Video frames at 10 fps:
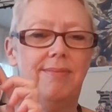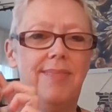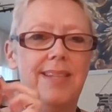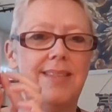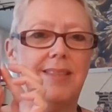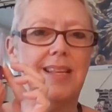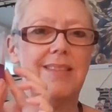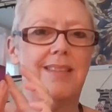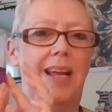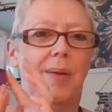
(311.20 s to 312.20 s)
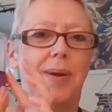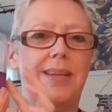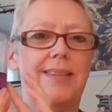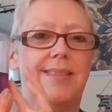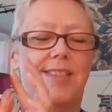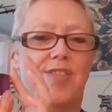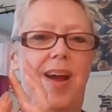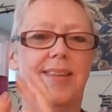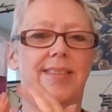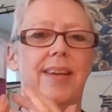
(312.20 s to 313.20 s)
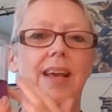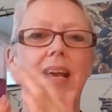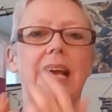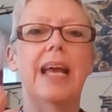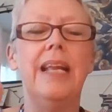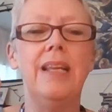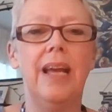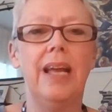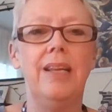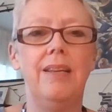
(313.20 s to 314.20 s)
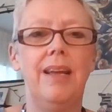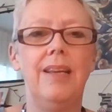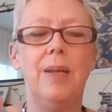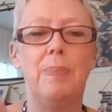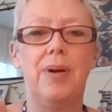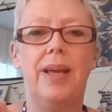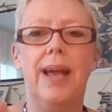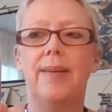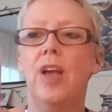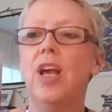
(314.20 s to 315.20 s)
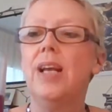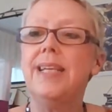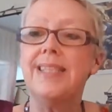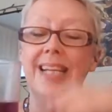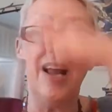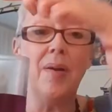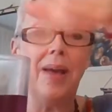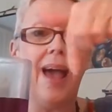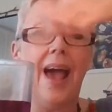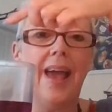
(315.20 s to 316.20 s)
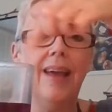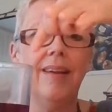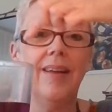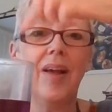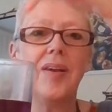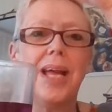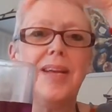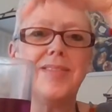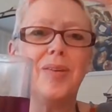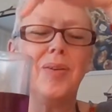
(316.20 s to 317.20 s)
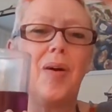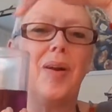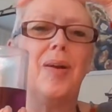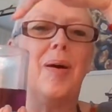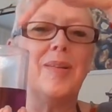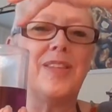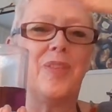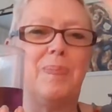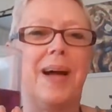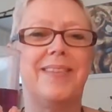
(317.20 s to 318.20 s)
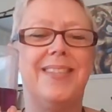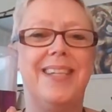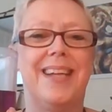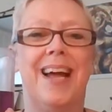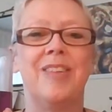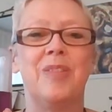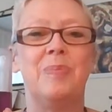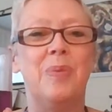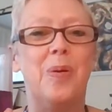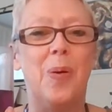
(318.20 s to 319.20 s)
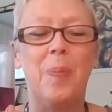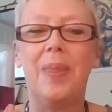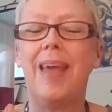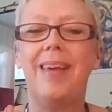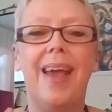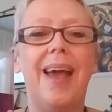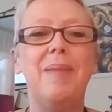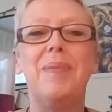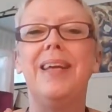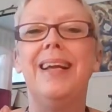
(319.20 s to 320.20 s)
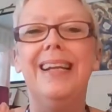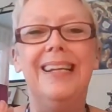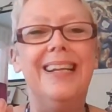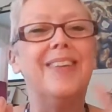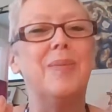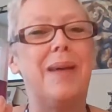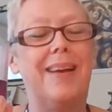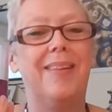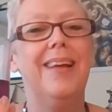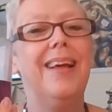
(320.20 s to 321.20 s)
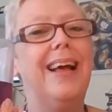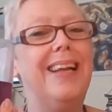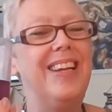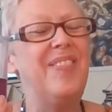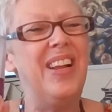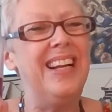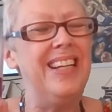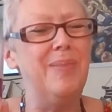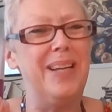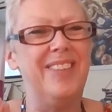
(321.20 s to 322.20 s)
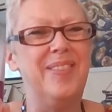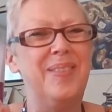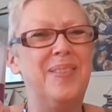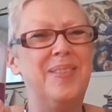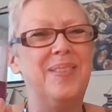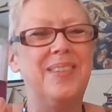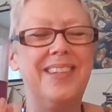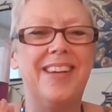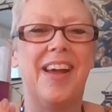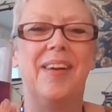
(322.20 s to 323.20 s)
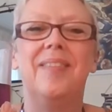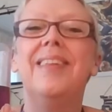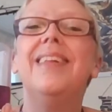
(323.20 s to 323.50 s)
This liquid is the stress in your bucket. You're still okay. Okay, you still got lots of capacity to handle more. Okay, but you're feeling a little bit. Ooh, you know